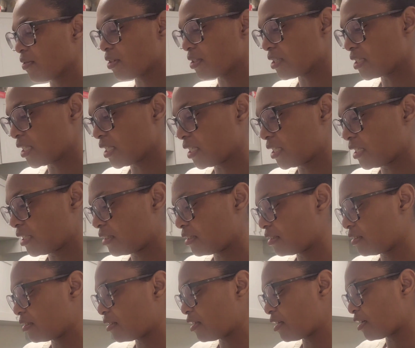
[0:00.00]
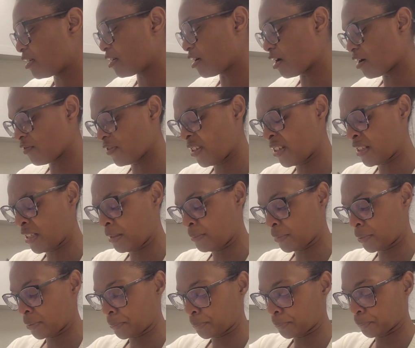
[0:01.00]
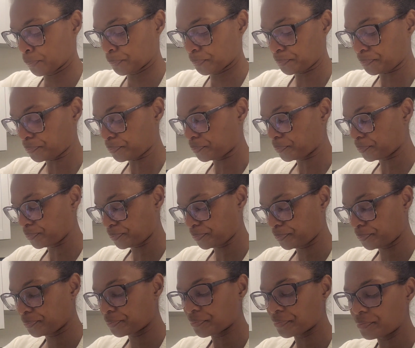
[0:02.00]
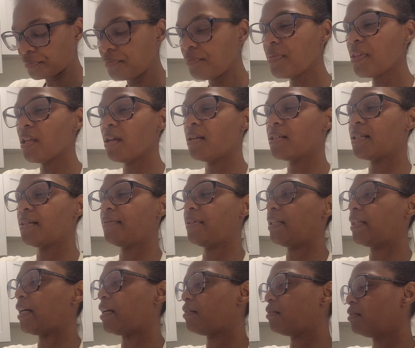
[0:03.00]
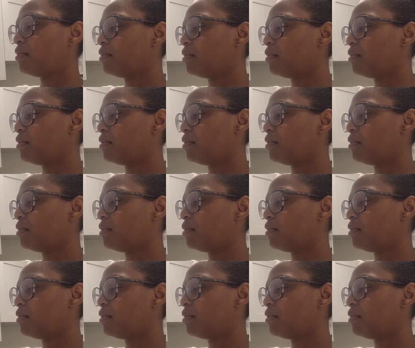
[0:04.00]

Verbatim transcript: what else did I get? And coffee creamer, because I ran out.